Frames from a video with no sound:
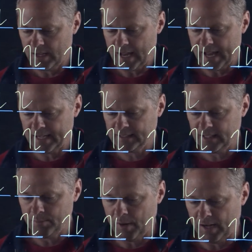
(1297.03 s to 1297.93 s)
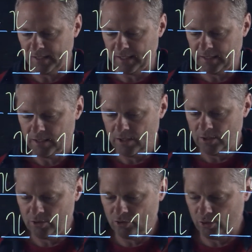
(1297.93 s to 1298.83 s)
antibonding
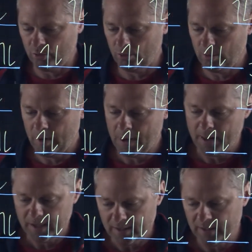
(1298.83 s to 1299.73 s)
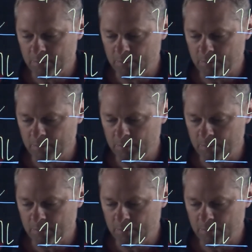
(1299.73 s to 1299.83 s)
2. Then it